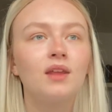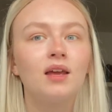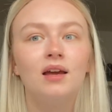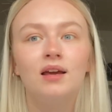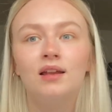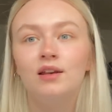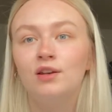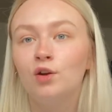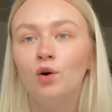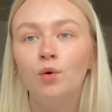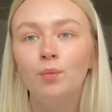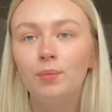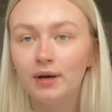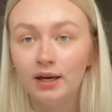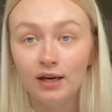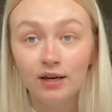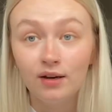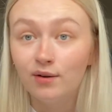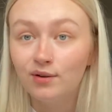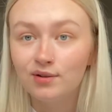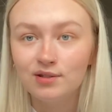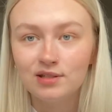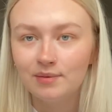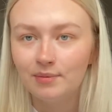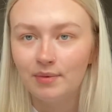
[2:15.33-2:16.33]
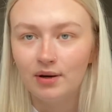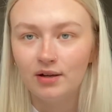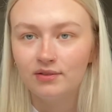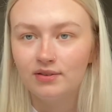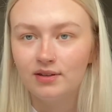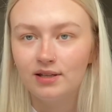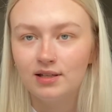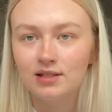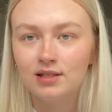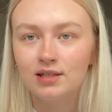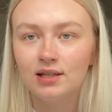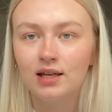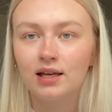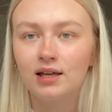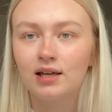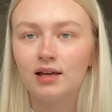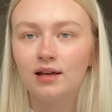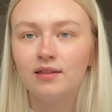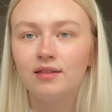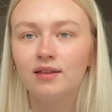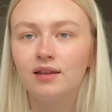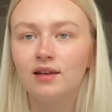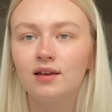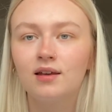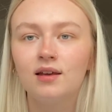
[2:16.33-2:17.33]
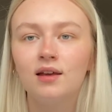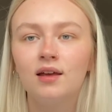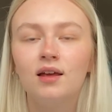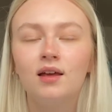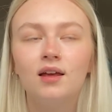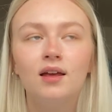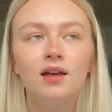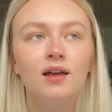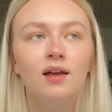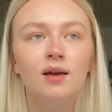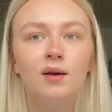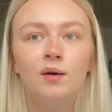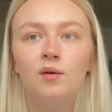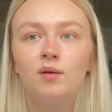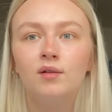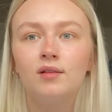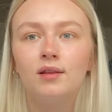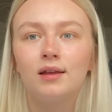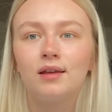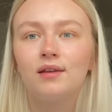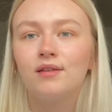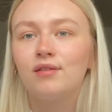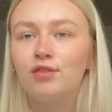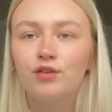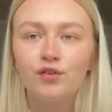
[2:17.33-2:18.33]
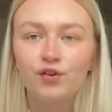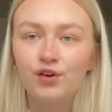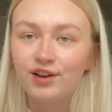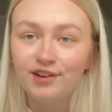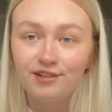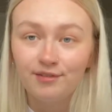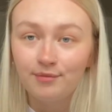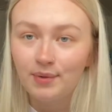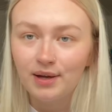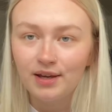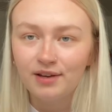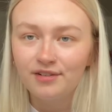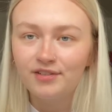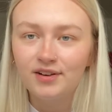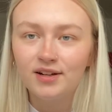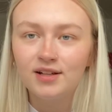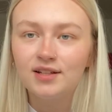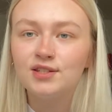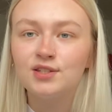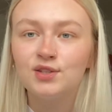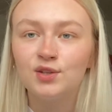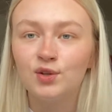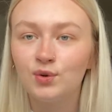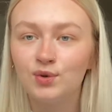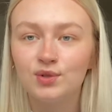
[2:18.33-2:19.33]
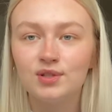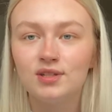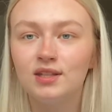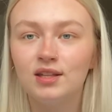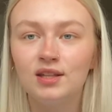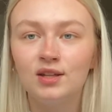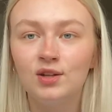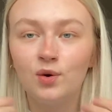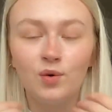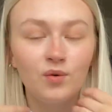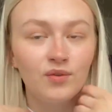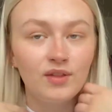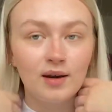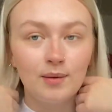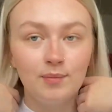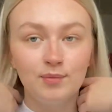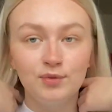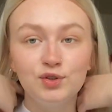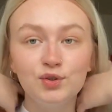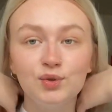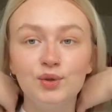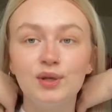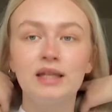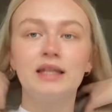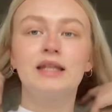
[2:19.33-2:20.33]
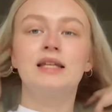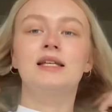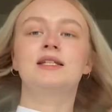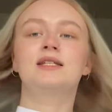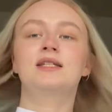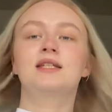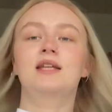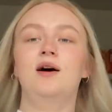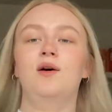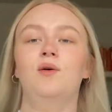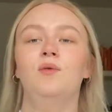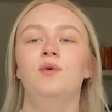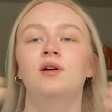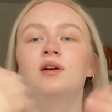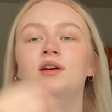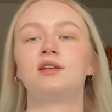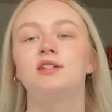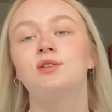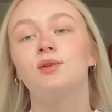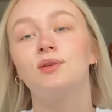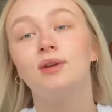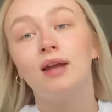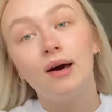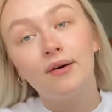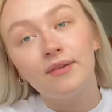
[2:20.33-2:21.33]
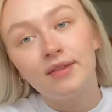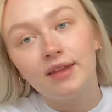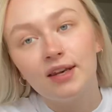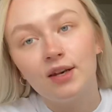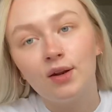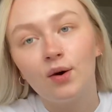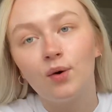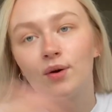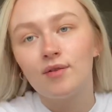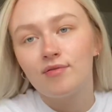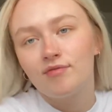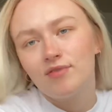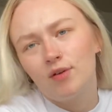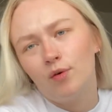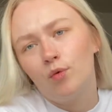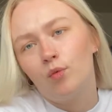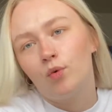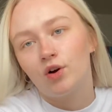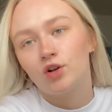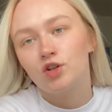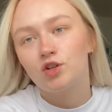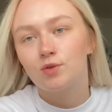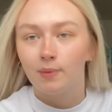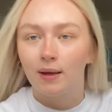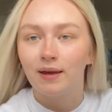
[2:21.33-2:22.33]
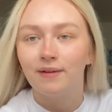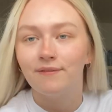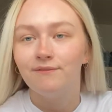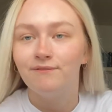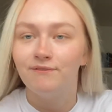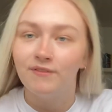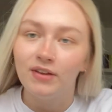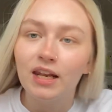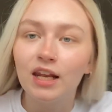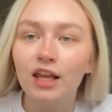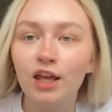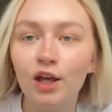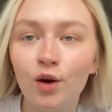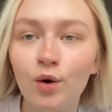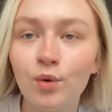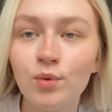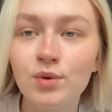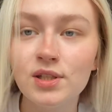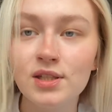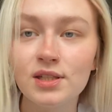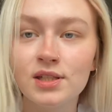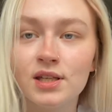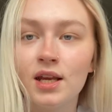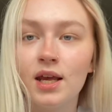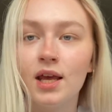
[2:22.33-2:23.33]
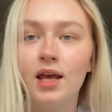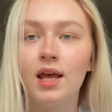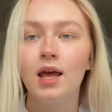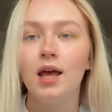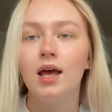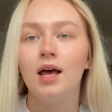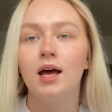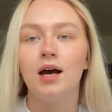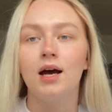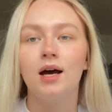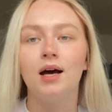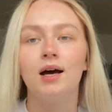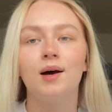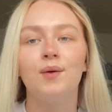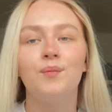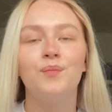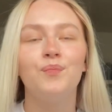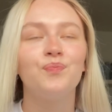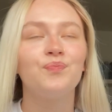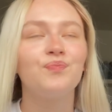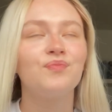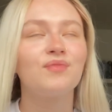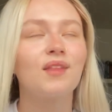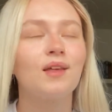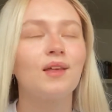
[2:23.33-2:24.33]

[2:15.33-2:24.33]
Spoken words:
Nobody knows about this. Like, I think like three of my friends know that I'm doing this now, so now they know if they watch my videos. I'm